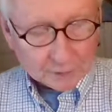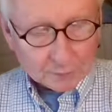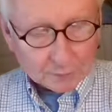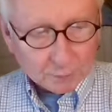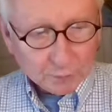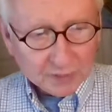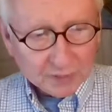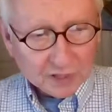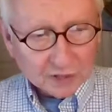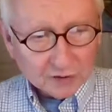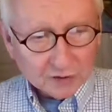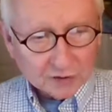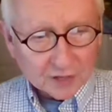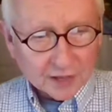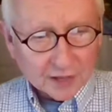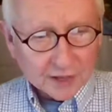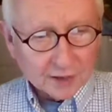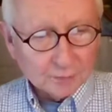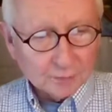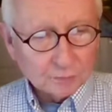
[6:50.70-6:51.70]
be
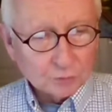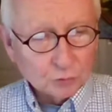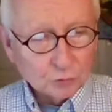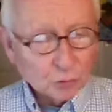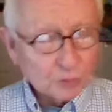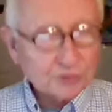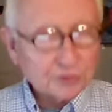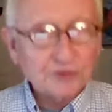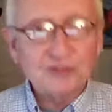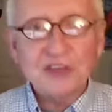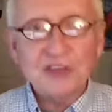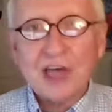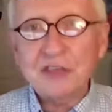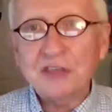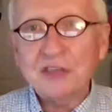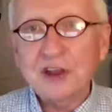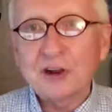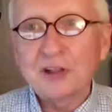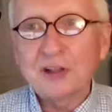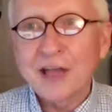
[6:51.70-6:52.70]
in North and South
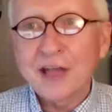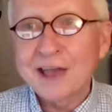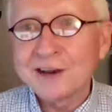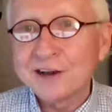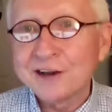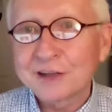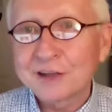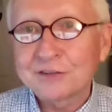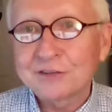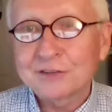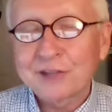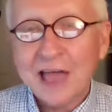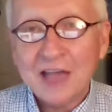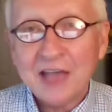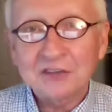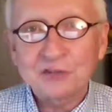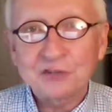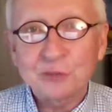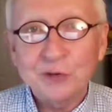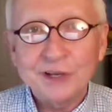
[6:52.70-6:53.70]
Carolina
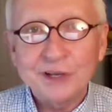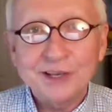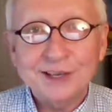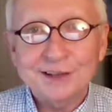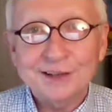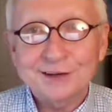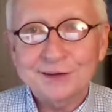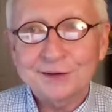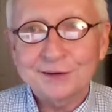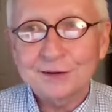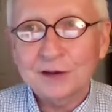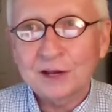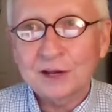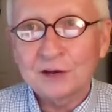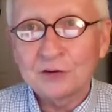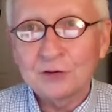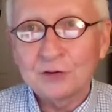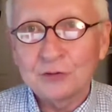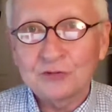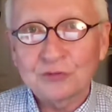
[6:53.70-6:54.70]
last week
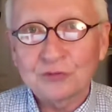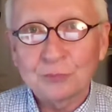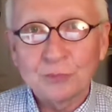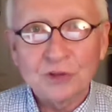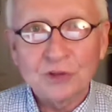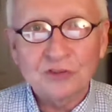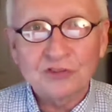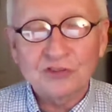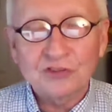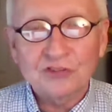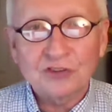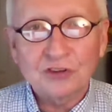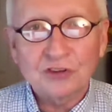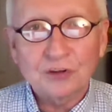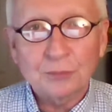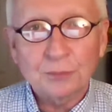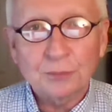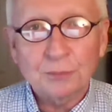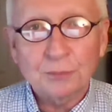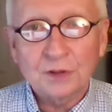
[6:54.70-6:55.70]
and do some business in
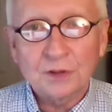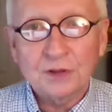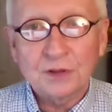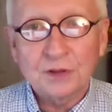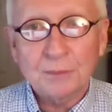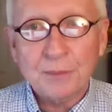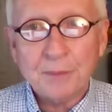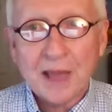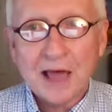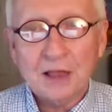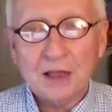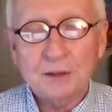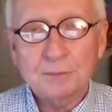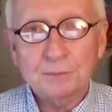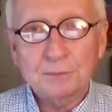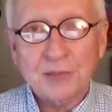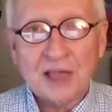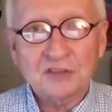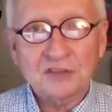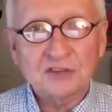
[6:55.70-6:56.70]
the pallet
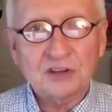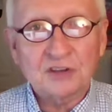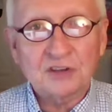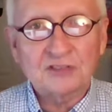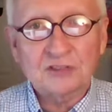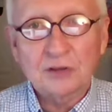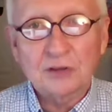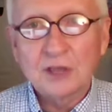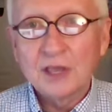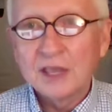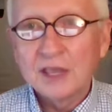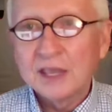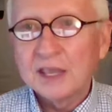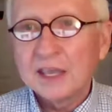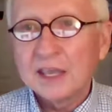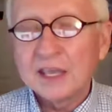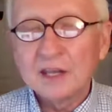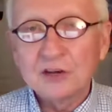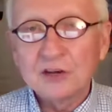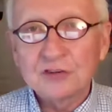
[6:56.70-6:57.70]
plastics
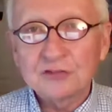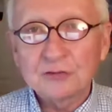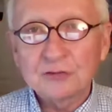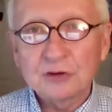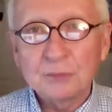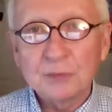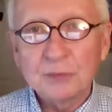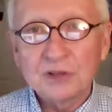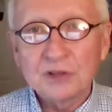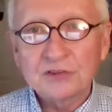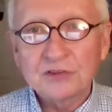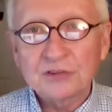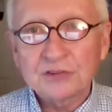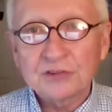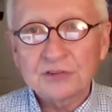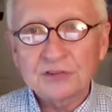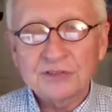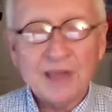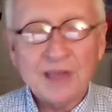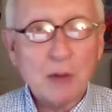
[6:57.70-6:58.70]
industry
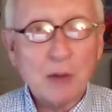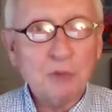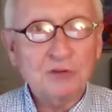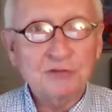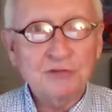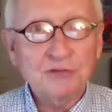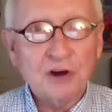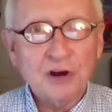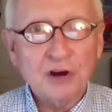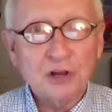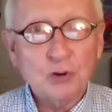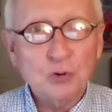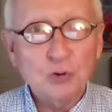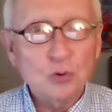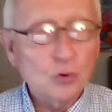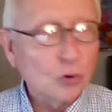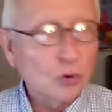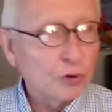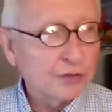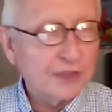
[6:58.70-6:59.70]
business, and that was very
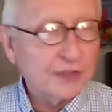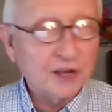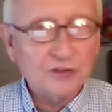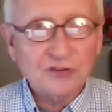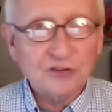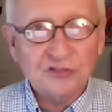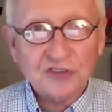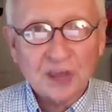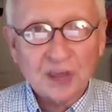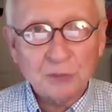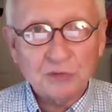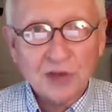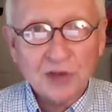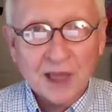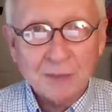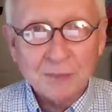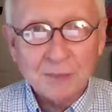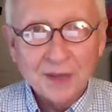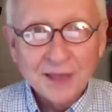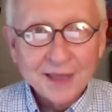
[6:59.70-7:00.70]
cool. And then at the same
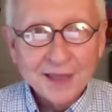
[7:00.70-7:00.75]
time,